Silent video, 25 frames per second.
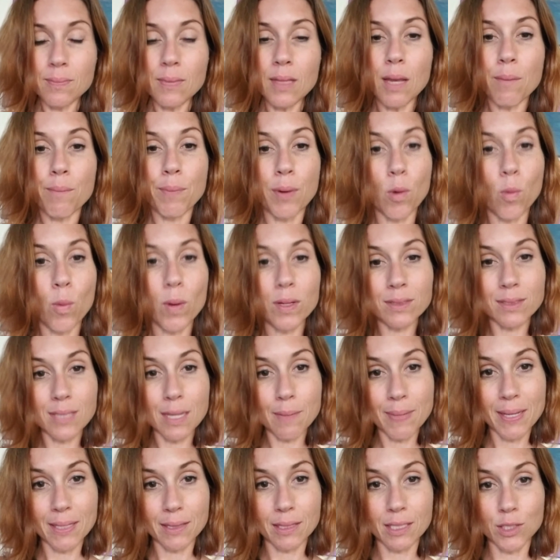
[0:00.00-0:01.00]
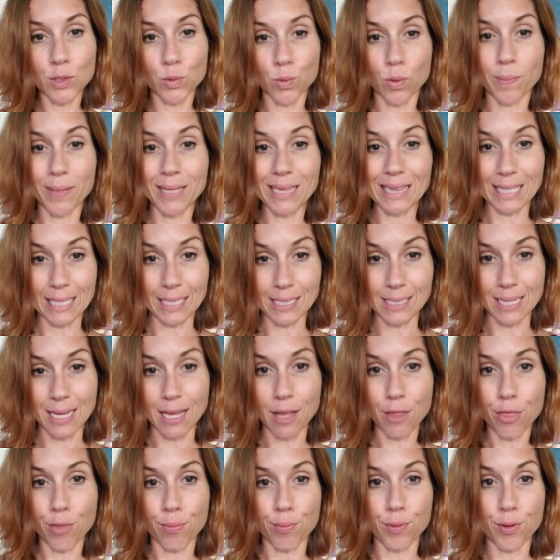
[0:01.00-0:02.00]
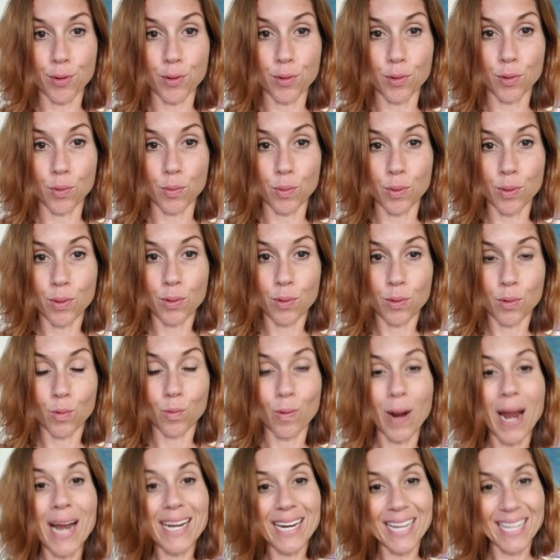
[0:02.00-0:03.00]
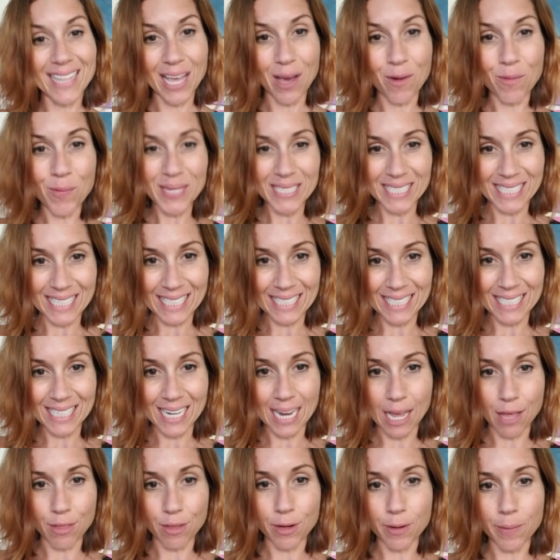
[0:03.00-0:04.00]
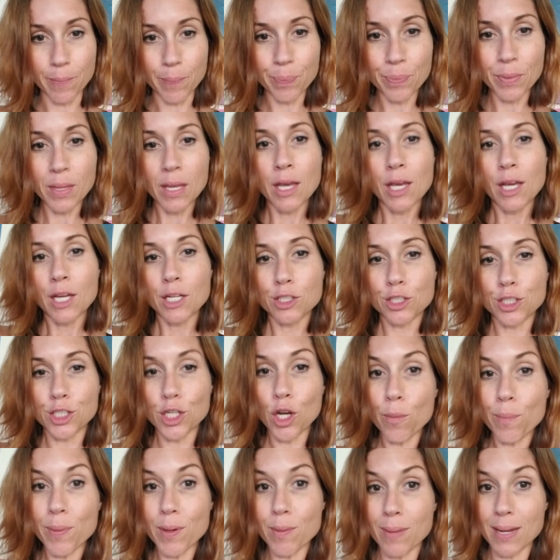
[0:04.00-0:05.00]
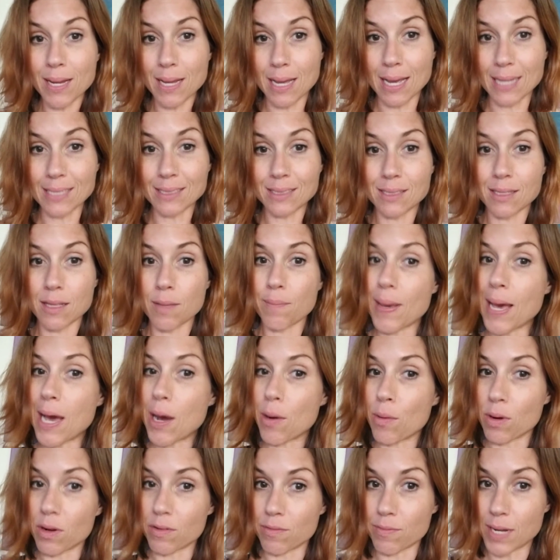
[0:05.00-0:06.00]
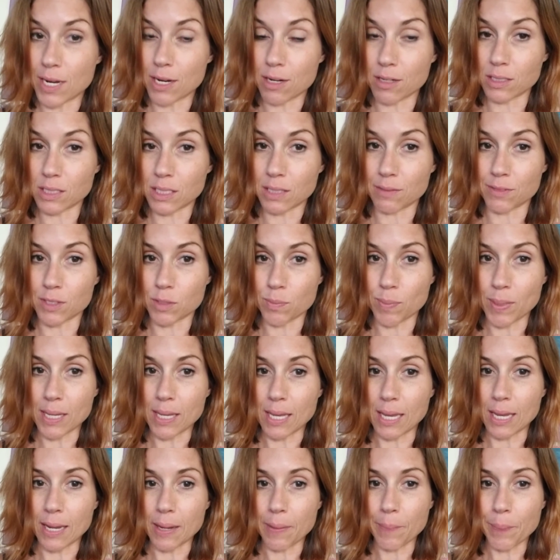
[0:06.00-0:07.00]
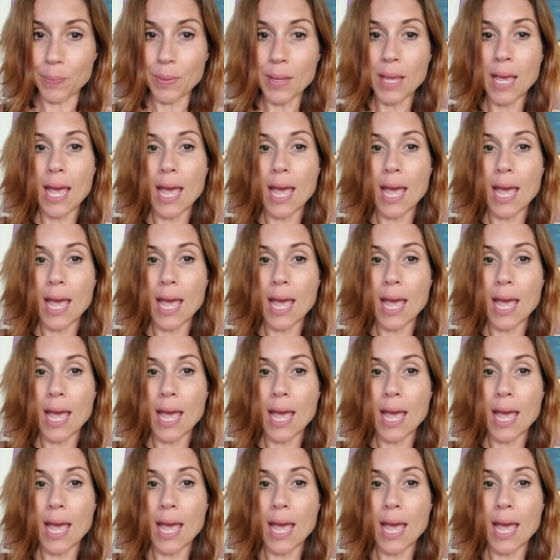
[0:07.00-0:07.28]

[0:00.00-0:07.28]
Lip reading: But once I met this woman, Linda, through writing that we did together, she opened my eyes to the power of narrative speaking.